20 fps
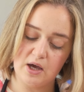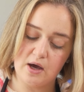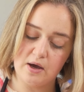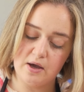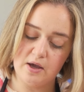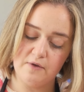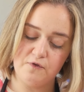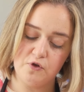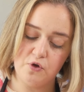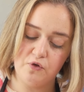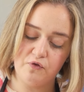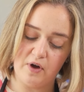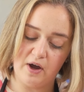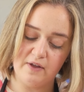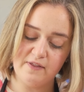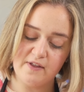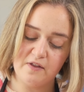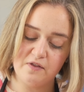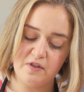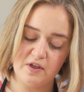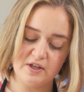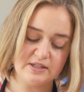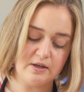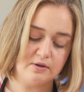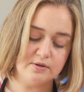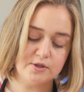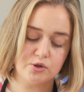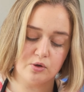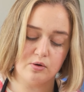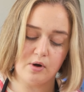if you find that they
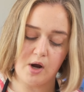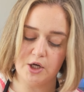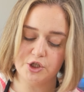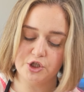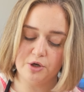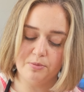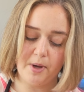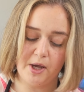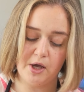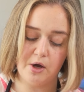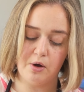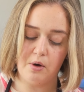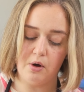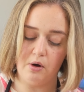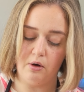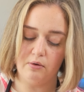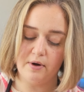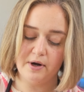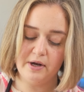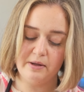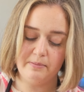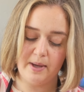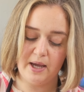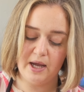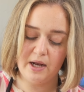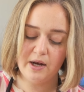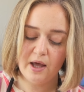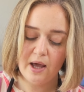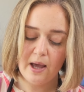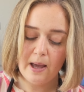sell Sriracha mayo already
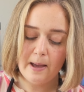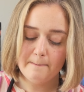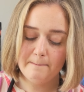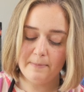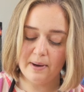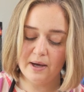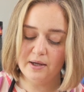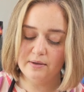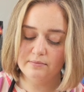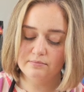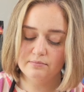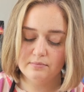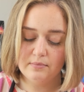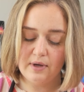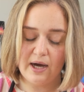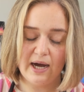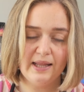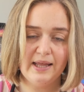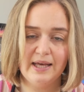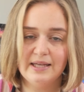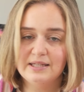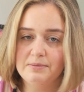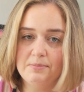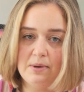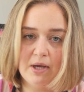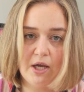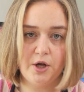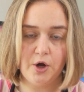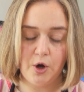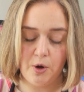made, but I like to
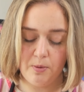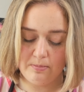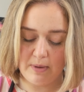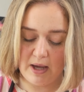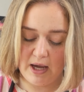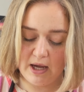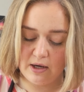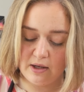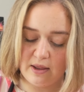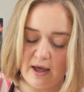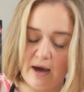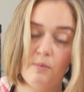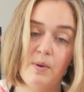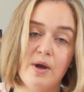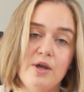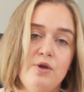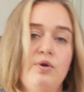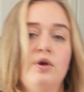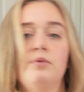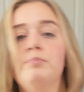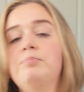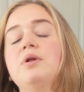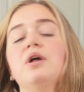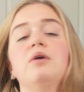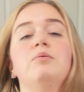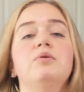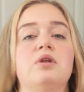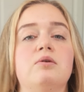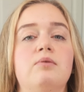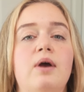make it homemade. That way you can
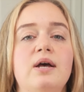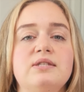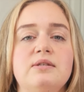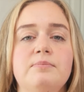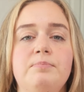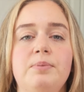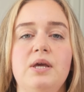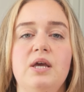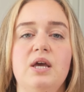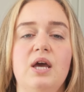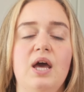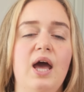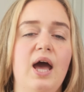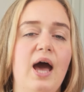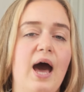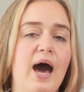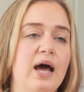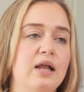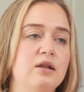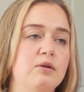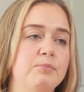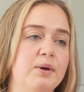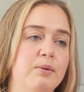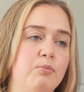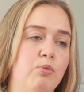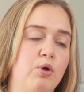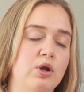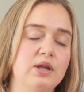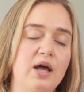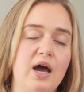play with the recipe, add a little bit
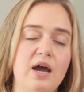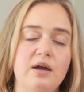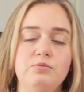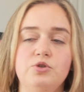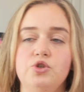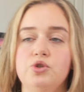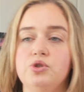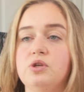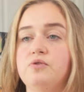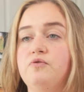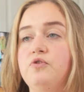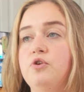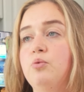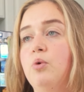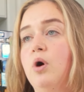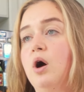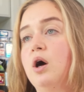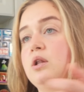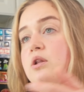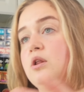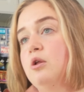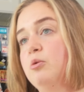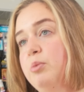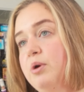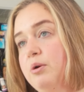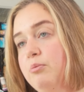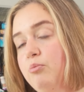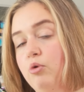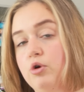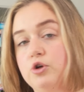more lime juice if you want, a little
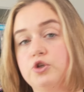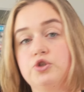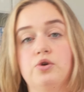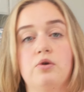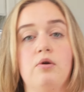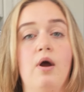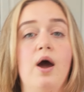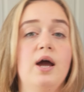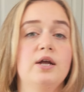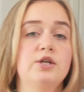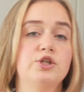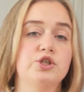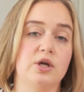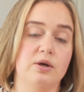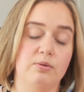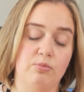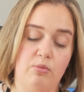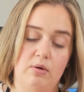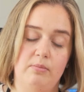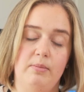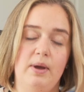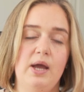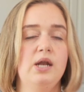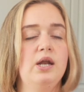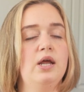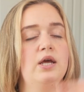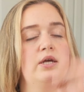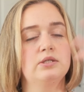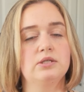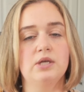bit more Sriracha, more
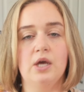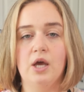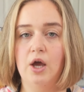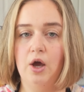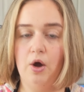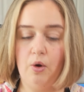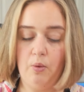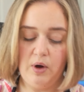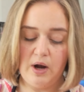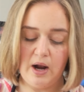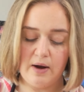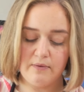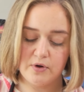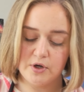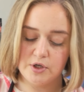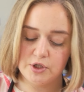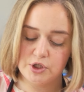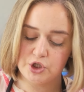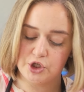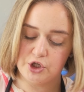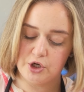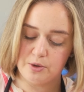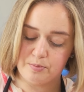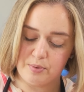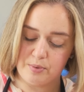mayonnaise, whatever is to your